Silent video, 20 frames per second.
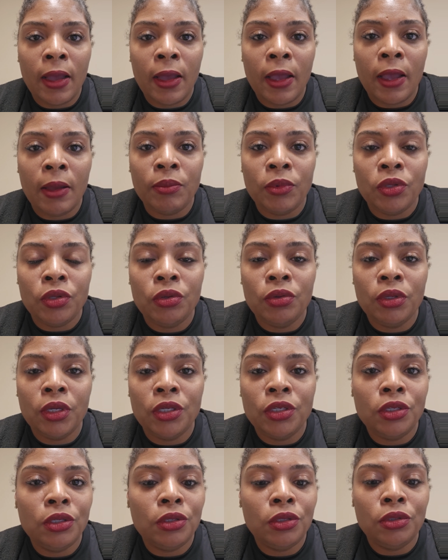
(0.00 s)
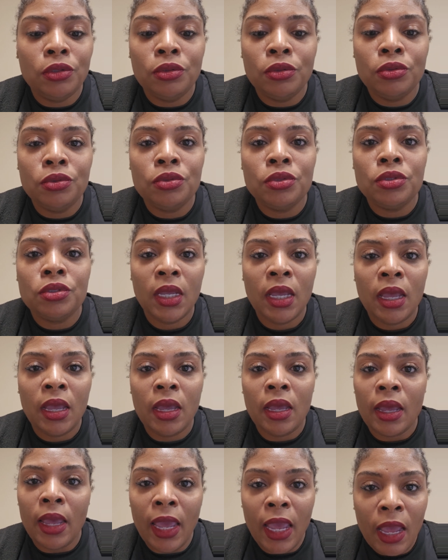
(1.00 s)
You can use
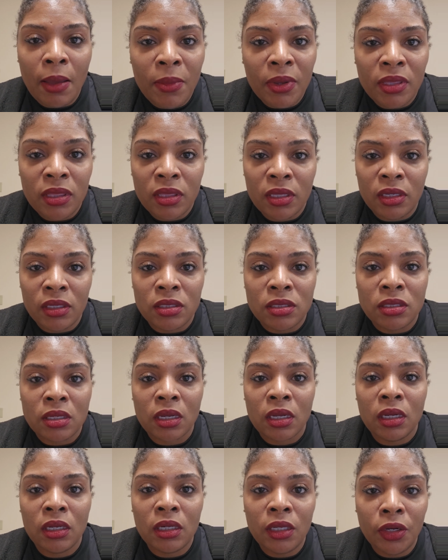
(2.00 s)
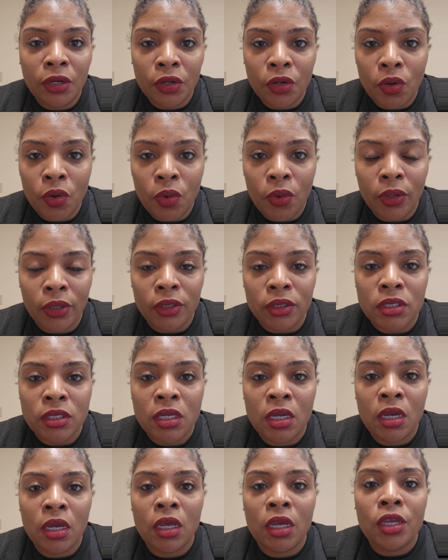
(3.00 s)
amethyst, clear
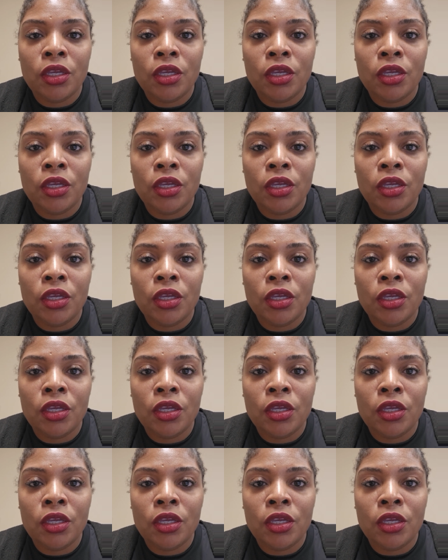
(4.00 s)
quartz.